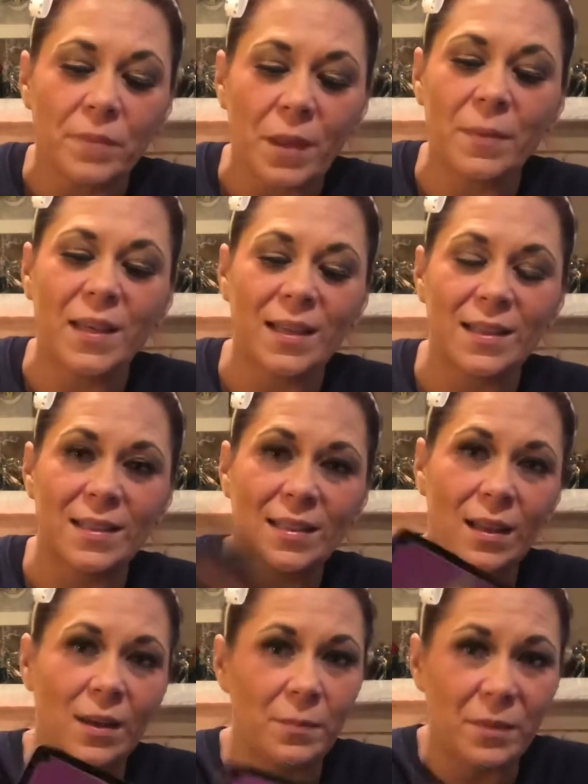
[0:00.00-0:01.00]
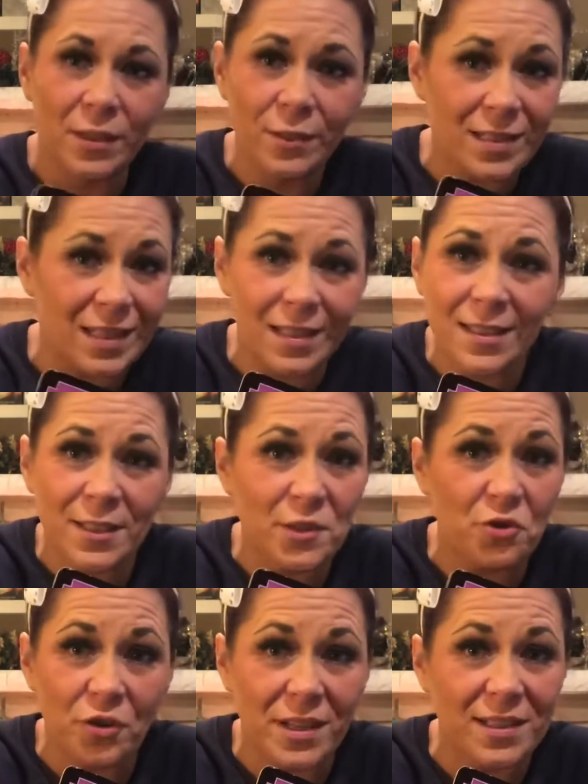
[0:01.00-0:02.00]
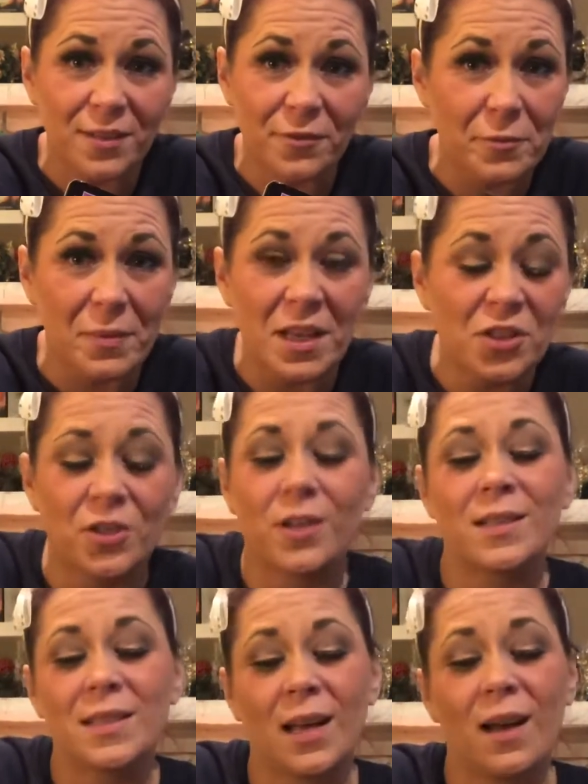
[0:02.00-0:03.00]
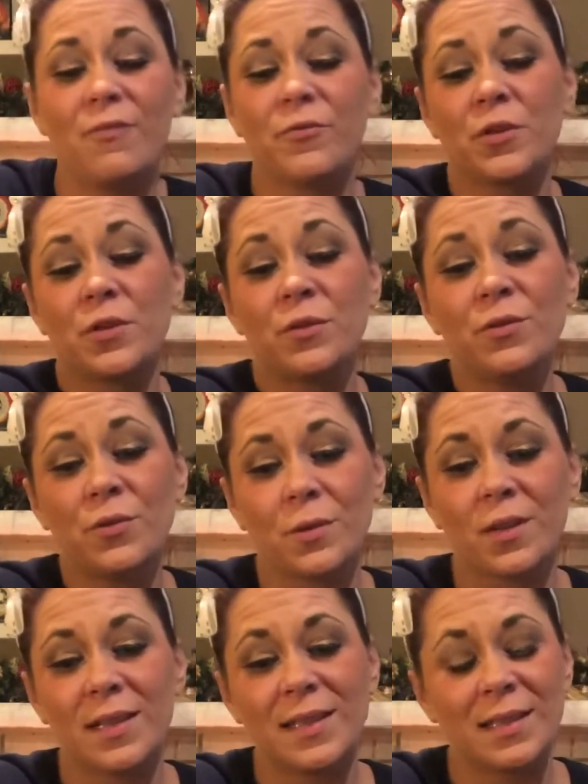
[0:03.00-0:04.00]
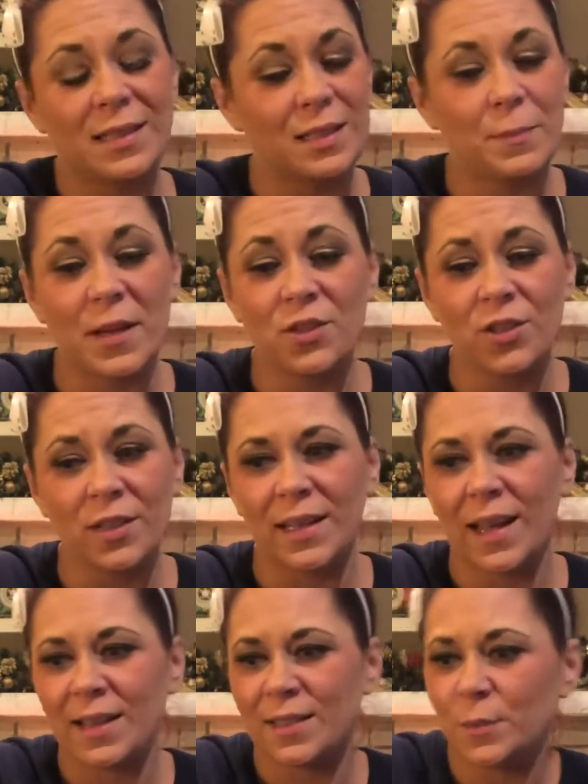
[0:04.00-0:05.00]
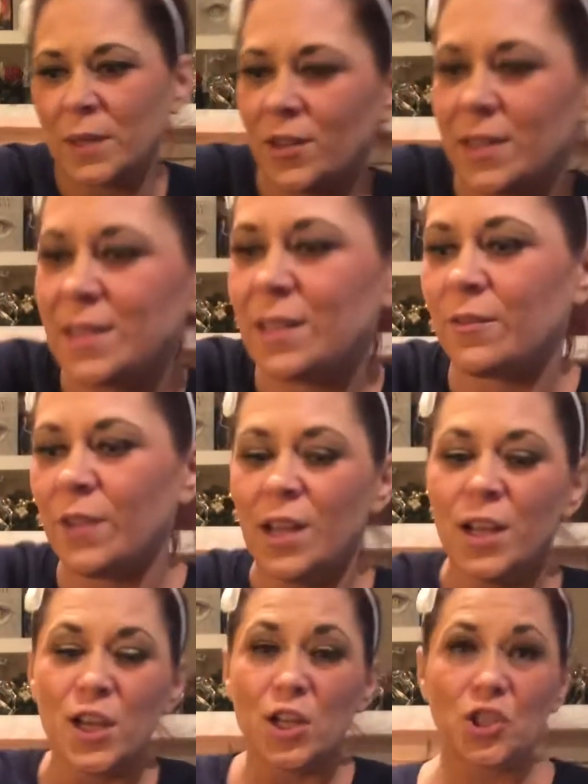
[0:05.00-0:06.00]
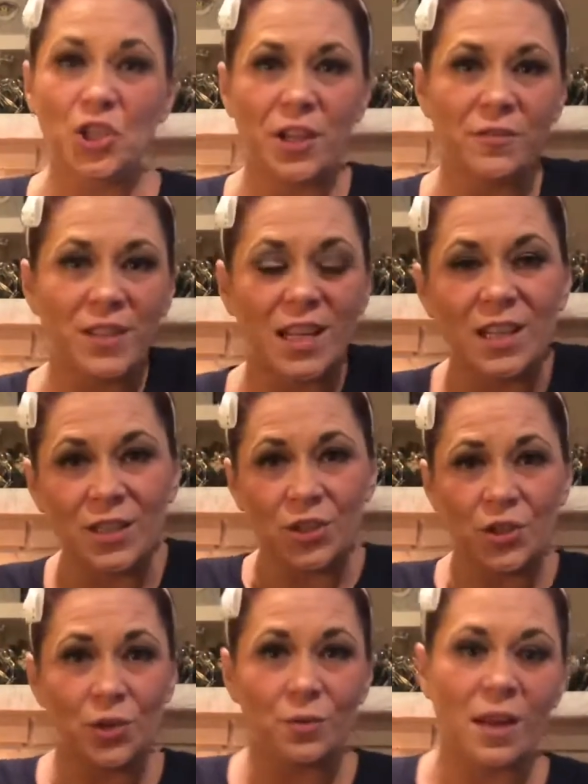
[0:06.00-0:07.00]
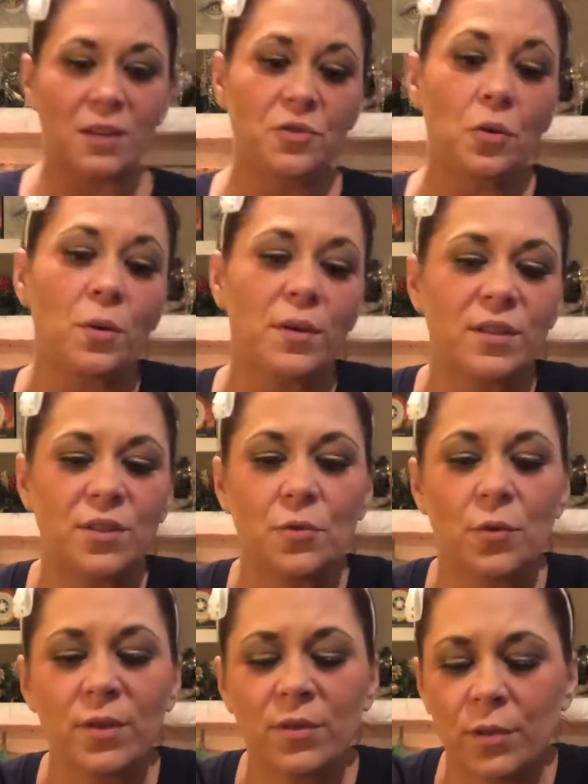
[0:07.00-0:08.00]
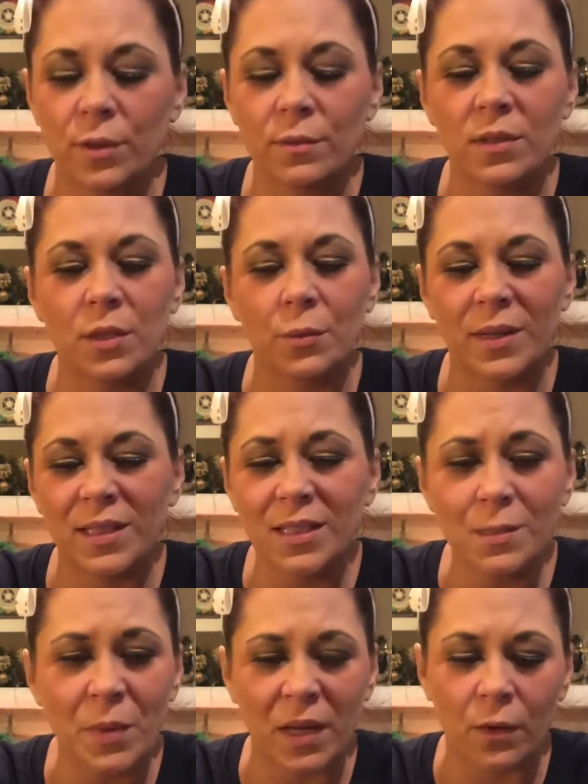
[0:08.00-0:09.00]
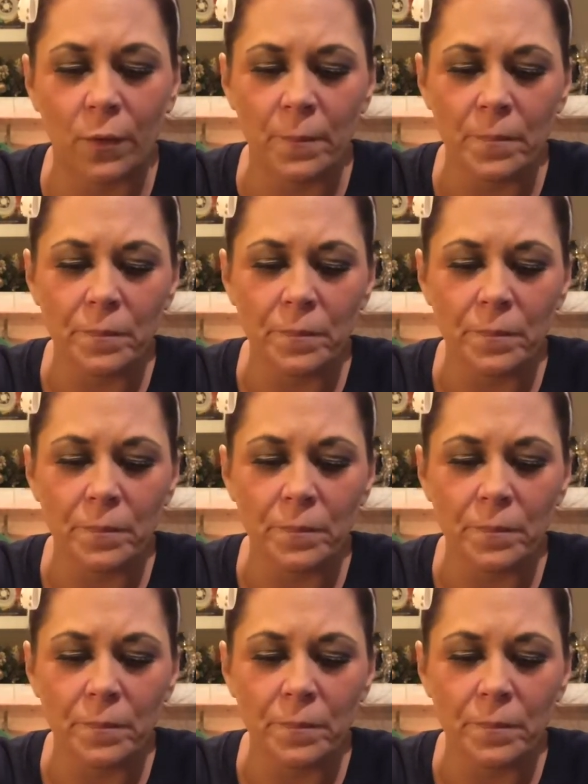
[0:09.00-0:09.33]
because there's destined transformation on tap for you, Taurus, especially as we kind of shift into that Taurus North Node. So it is about